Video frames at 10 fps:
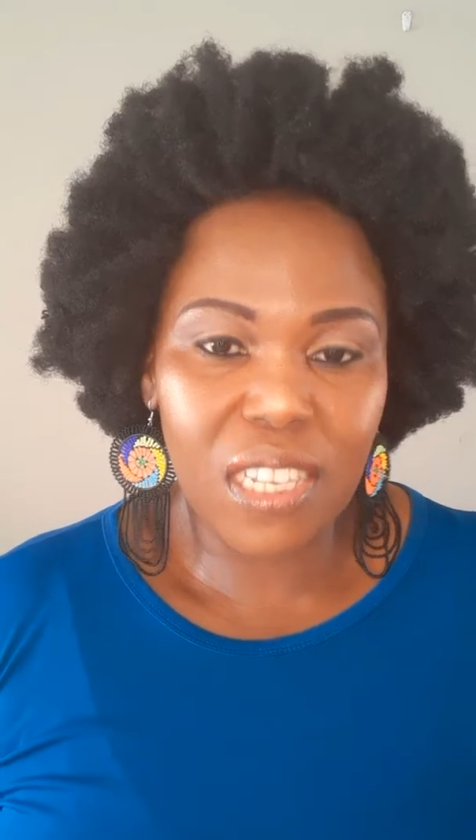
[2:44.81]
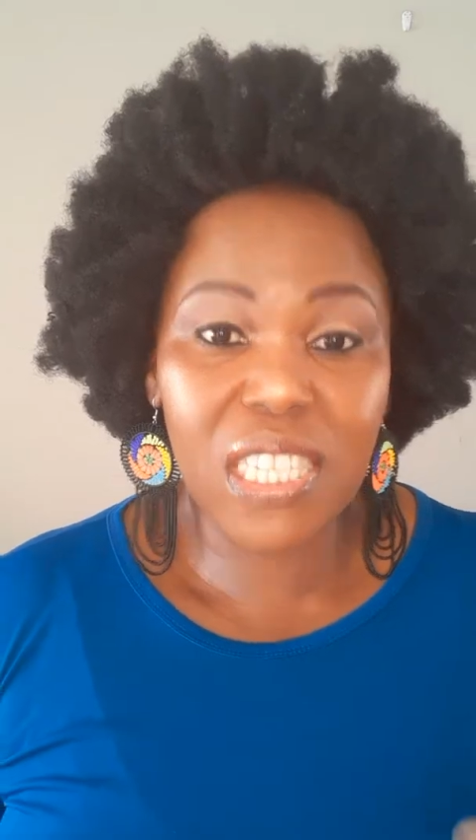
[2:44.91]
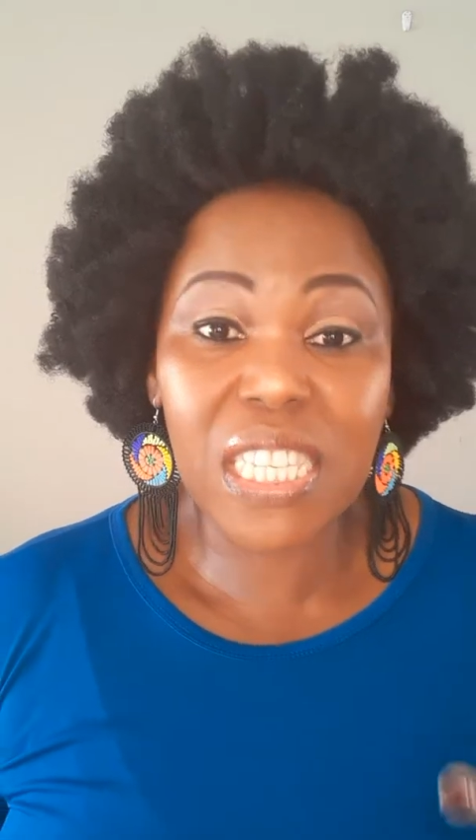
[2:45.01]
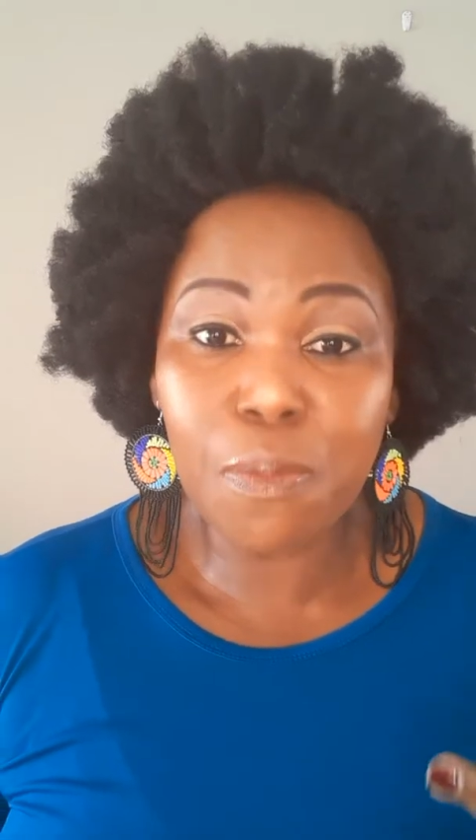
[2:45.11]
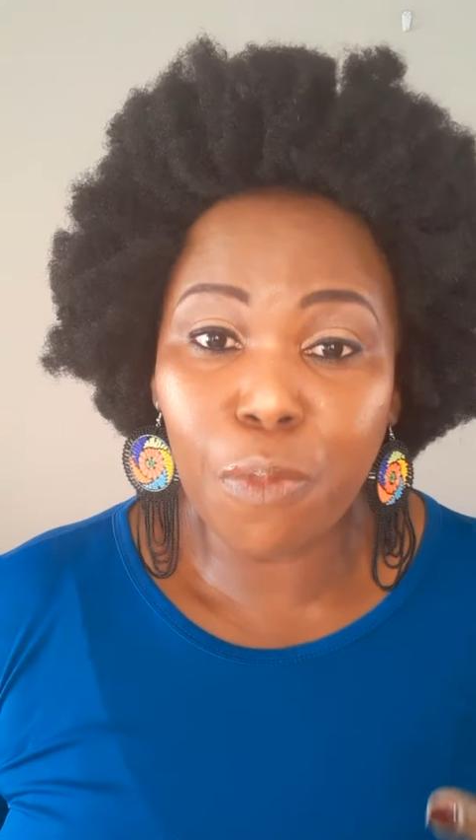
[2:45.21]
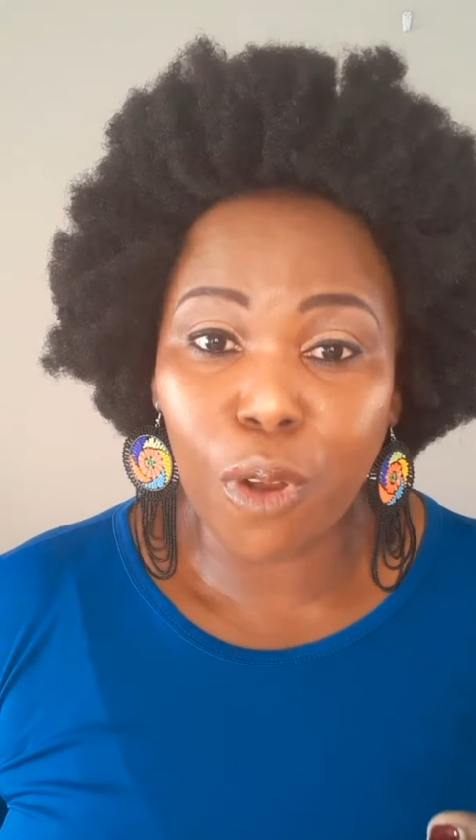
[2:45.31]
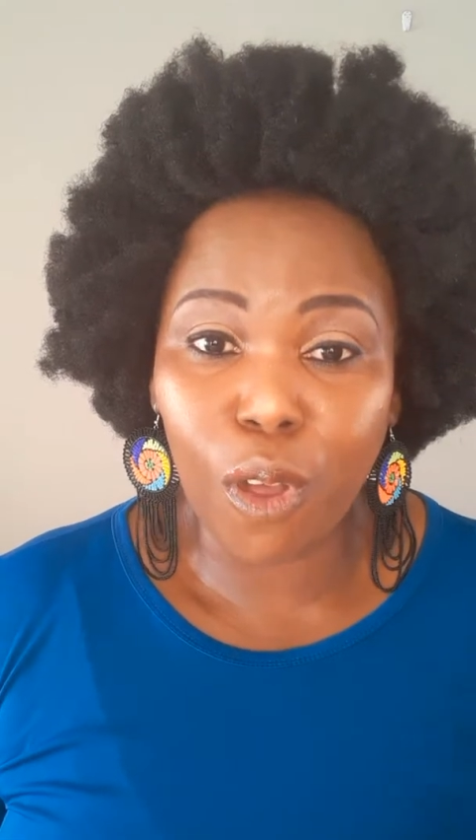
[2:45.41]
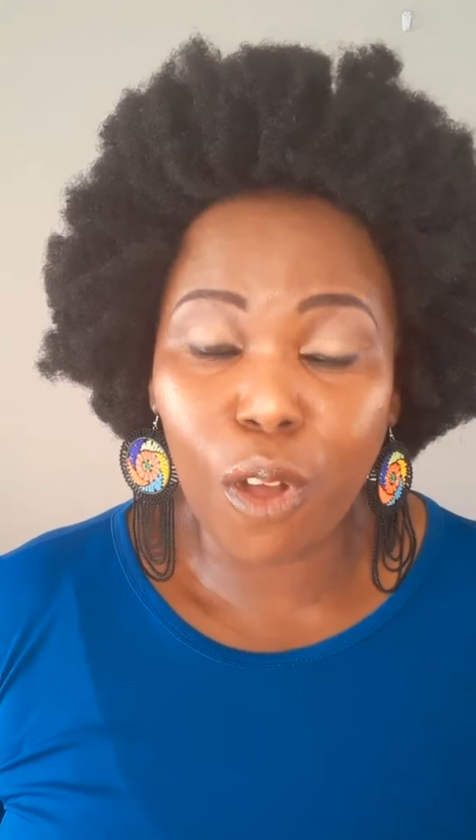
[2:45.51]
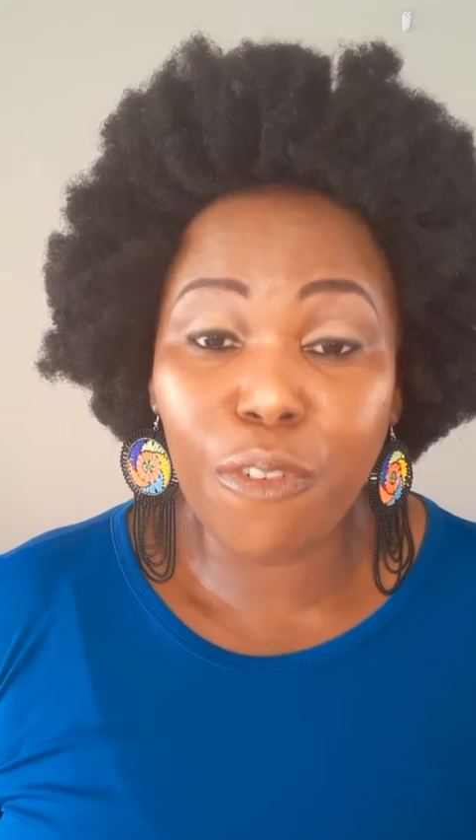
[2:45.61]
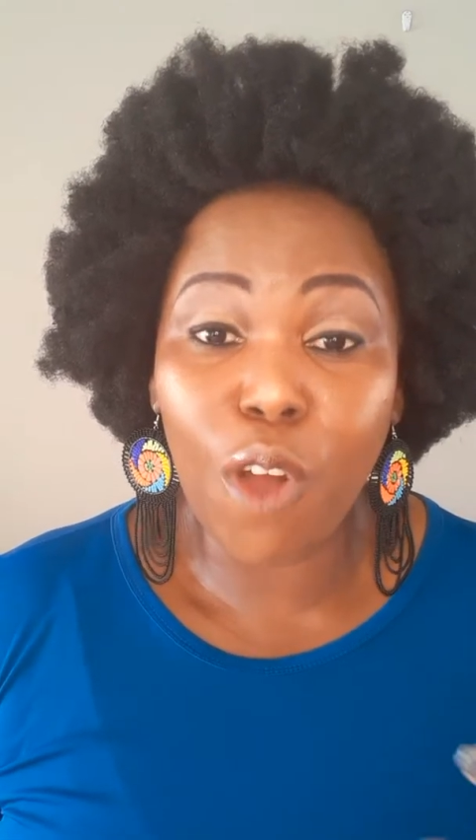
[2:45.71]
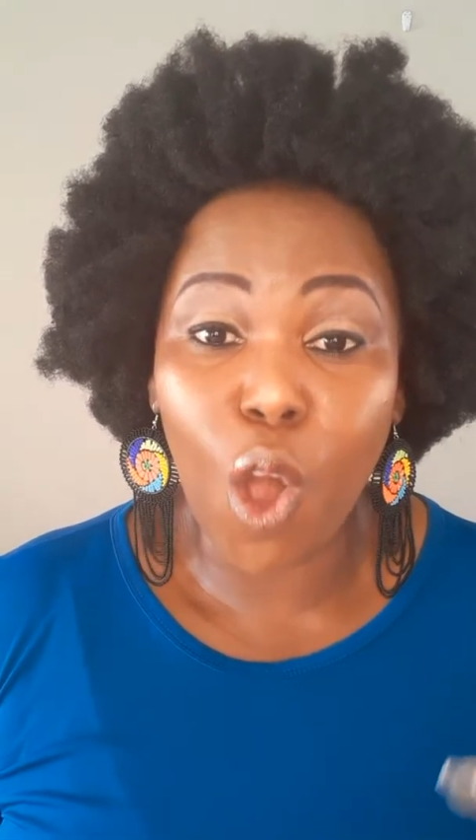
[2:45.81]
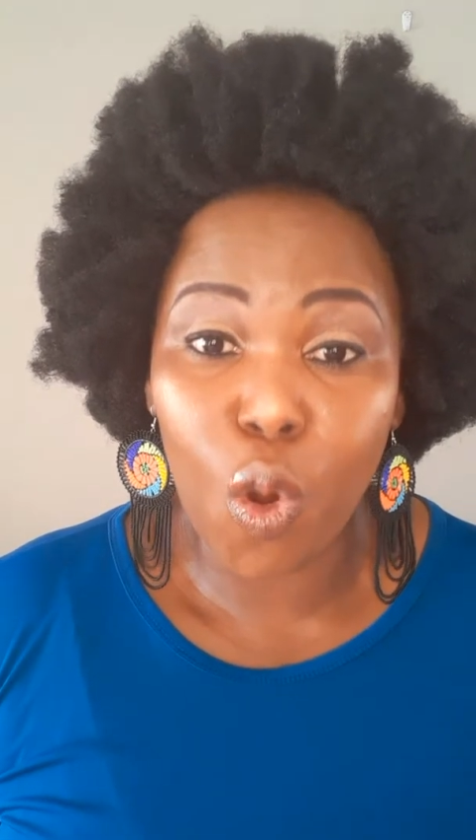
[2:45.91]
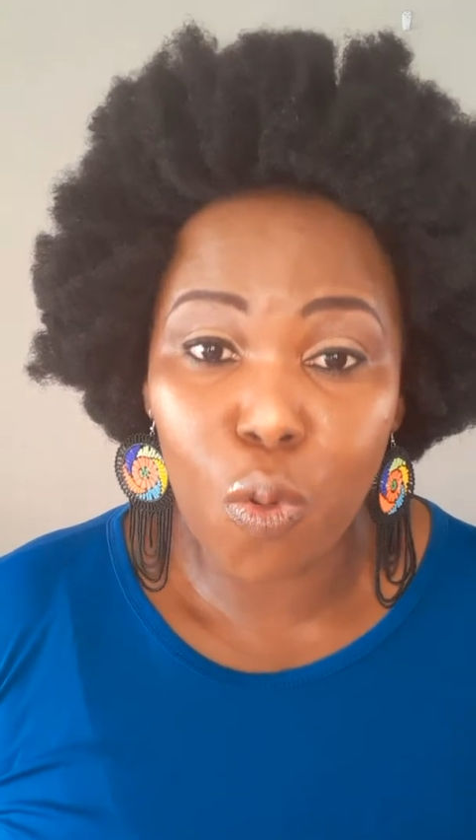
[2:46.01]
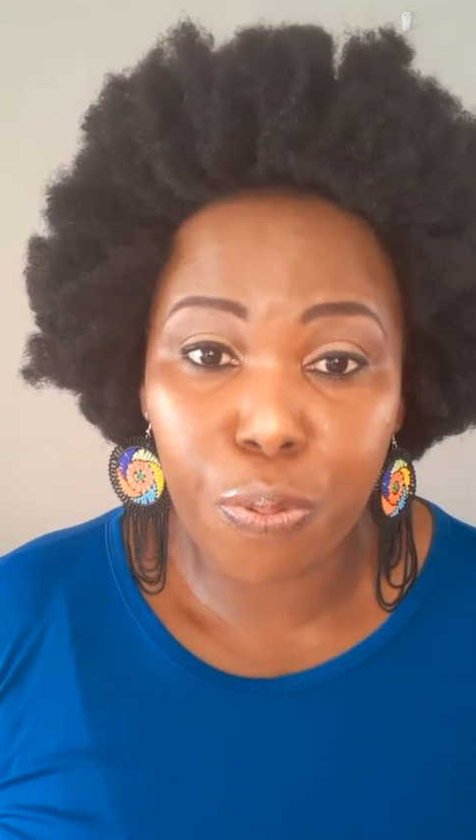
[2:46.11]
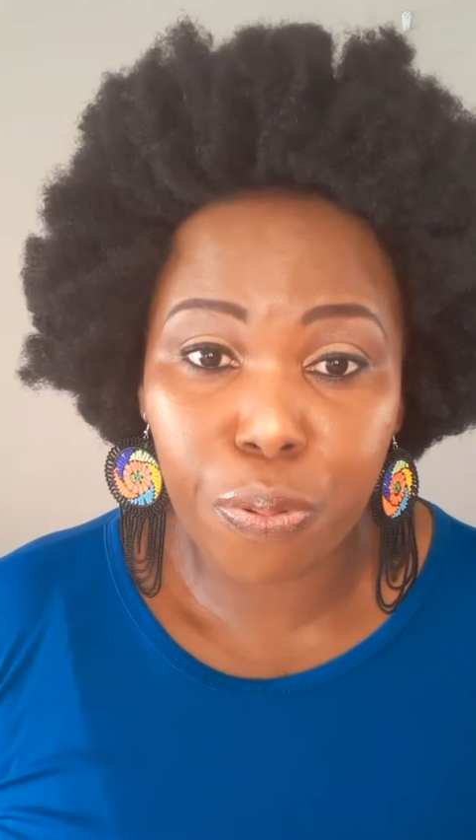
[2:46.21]
symbol of
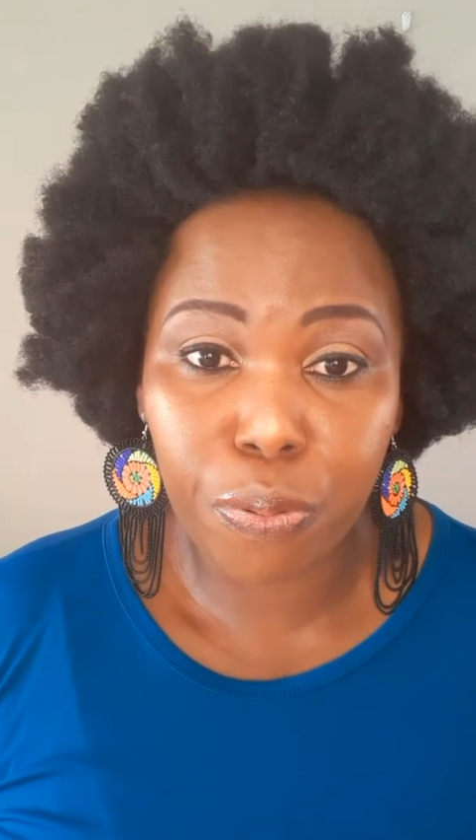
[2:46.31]
hope